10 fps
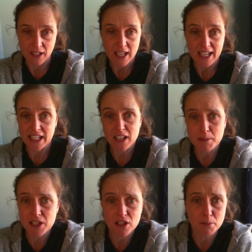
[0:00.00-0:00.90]
And he could
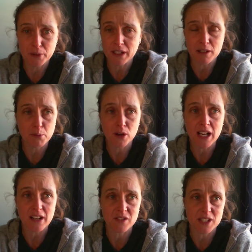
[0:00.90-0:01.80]
be completely bored
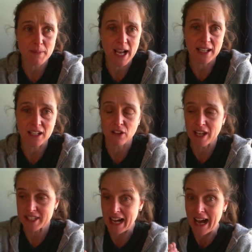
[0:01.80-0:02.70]
out of his mind, and
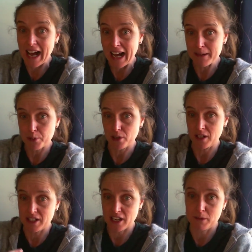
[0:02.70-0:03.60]
unless I put a
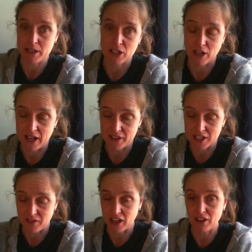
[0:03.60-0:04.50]
documentary on the
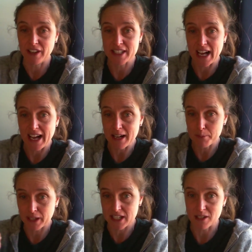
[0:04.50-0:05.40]
TV, unless I
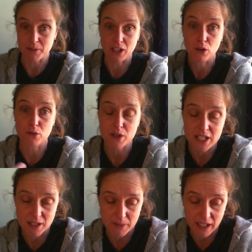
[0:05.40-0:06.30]
play something or read
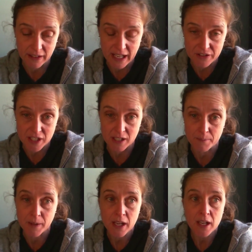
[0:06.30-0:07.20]
something out loud to him,
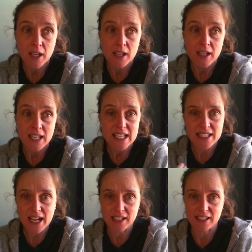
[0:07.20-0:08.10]
he's
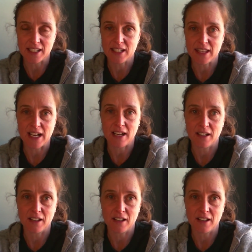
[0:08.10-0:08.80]
not going to get that